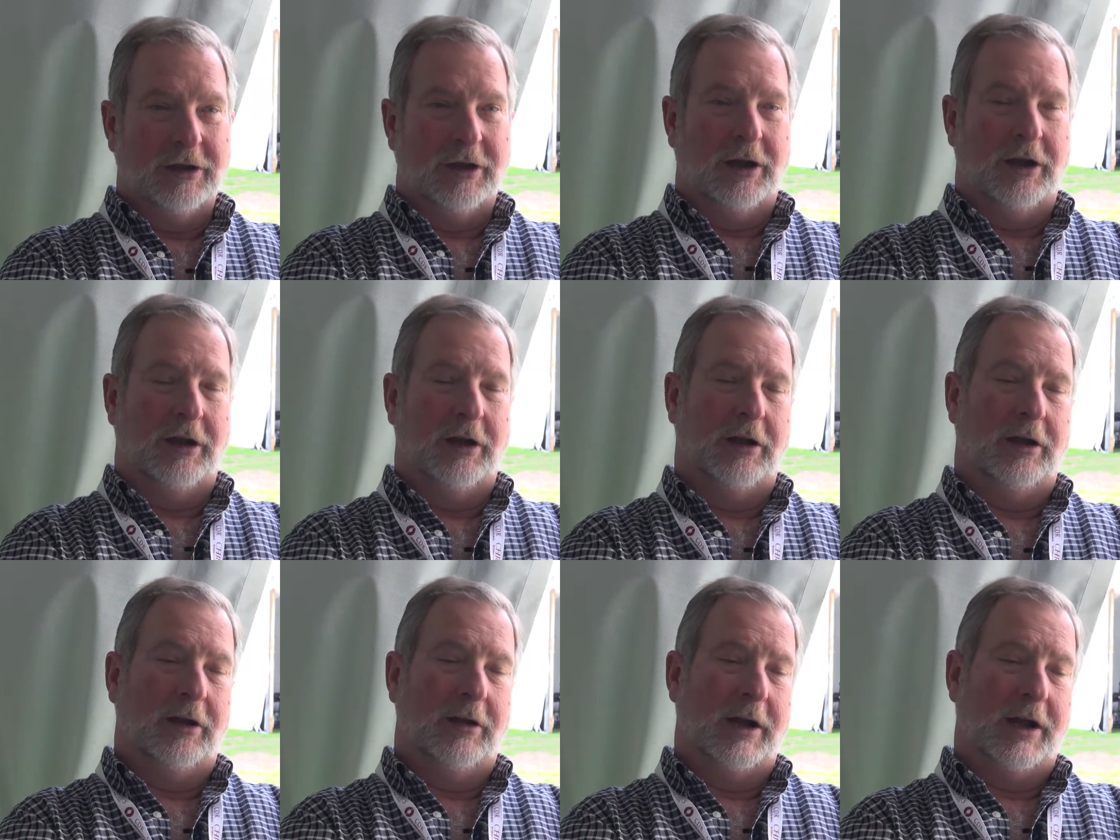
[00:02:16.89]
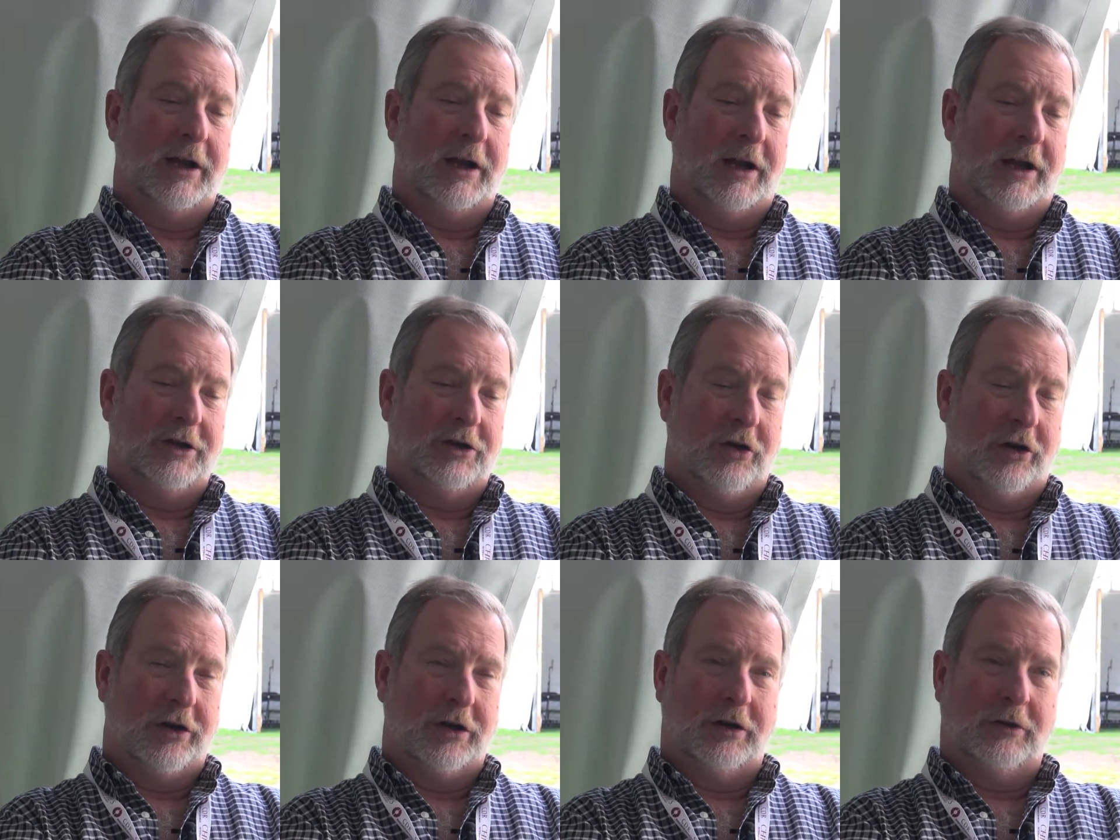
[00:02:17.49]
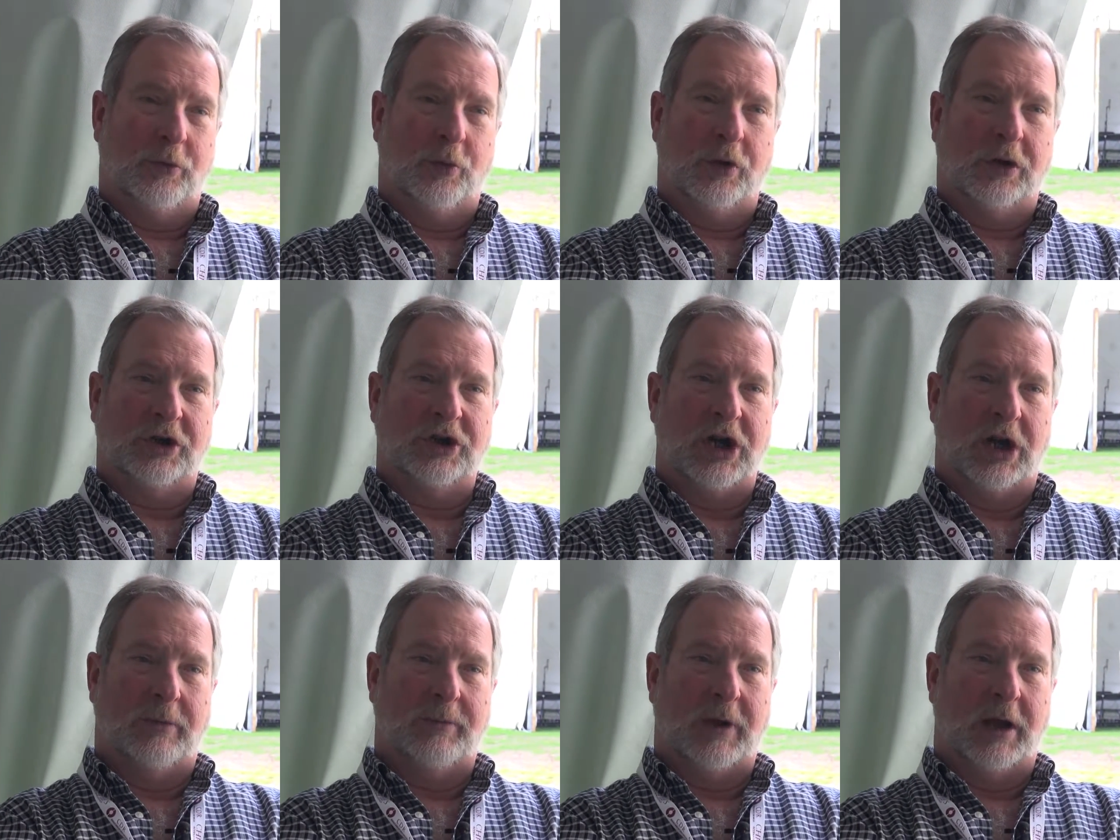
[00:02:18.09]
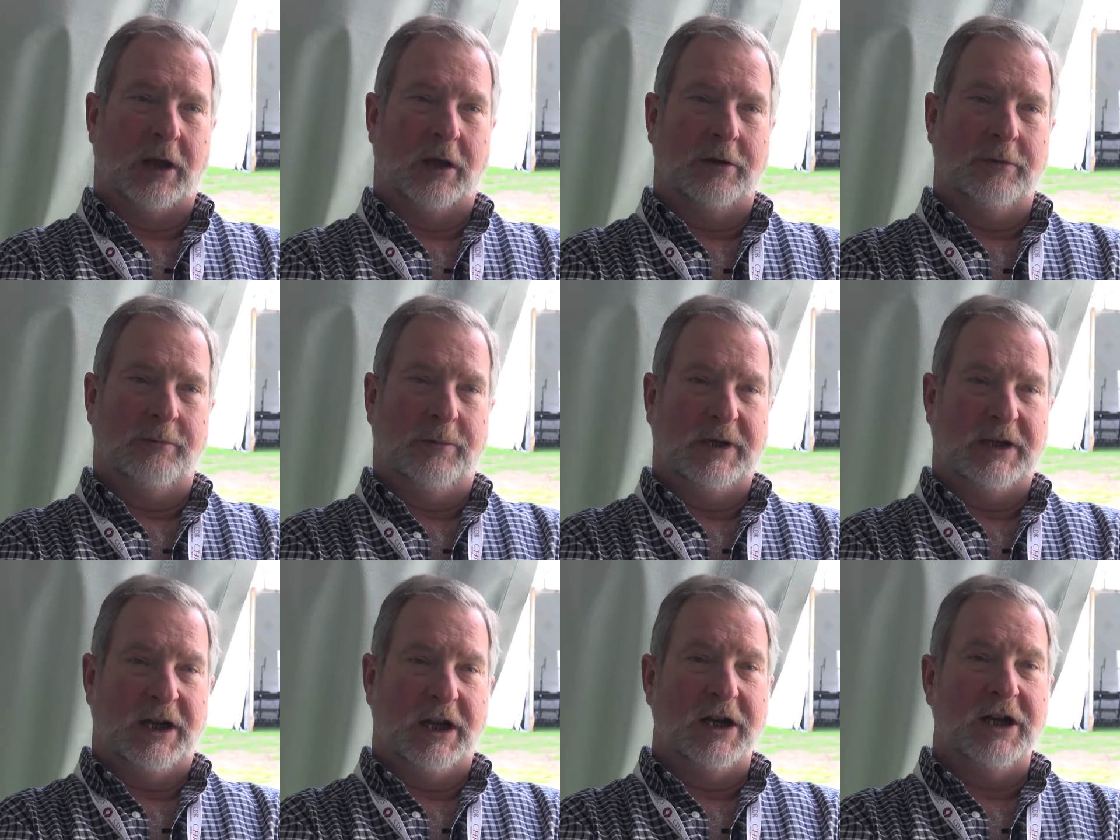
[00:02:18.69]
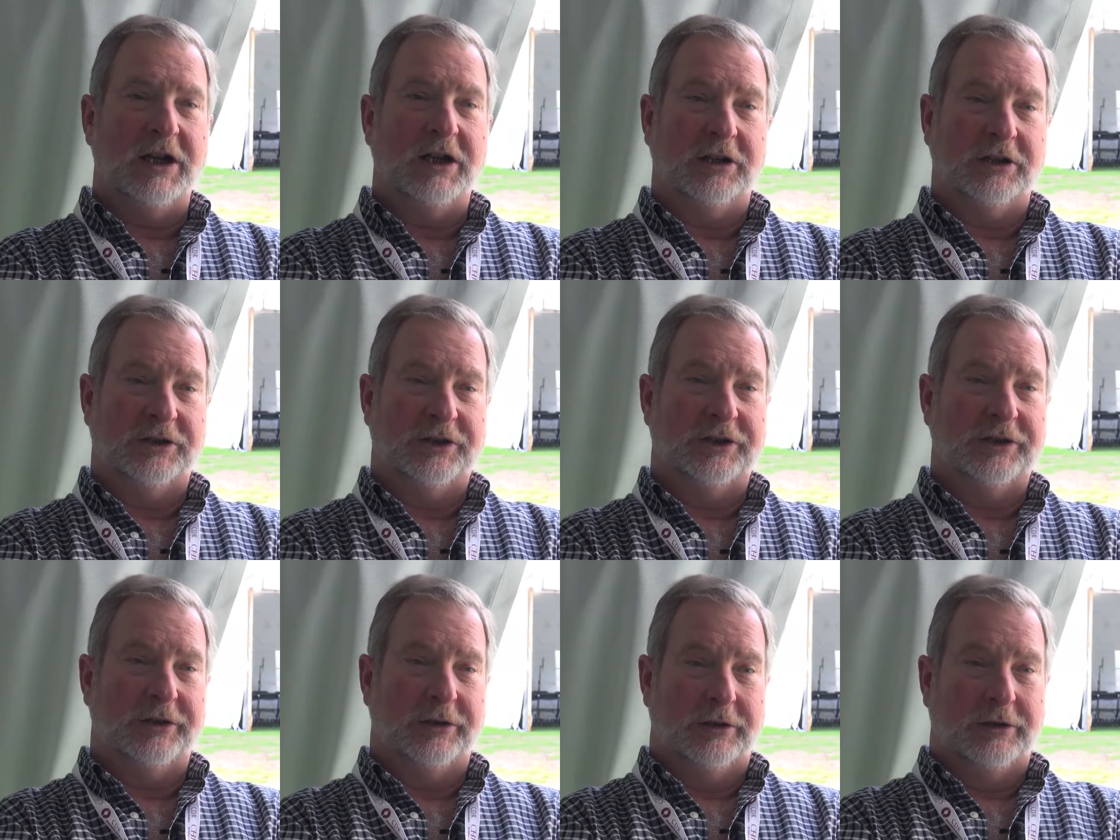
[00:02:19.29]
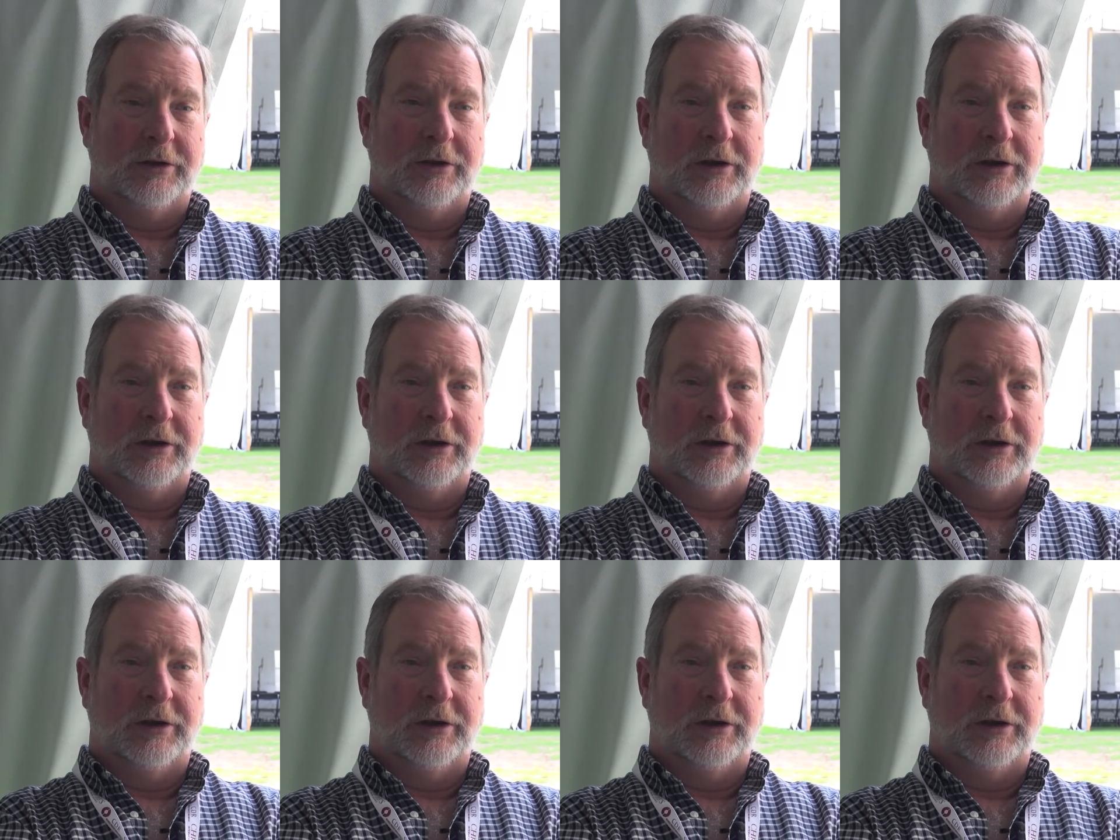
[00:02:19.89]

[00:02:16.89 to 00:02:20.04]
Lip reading: And I taught a workshop on beginnings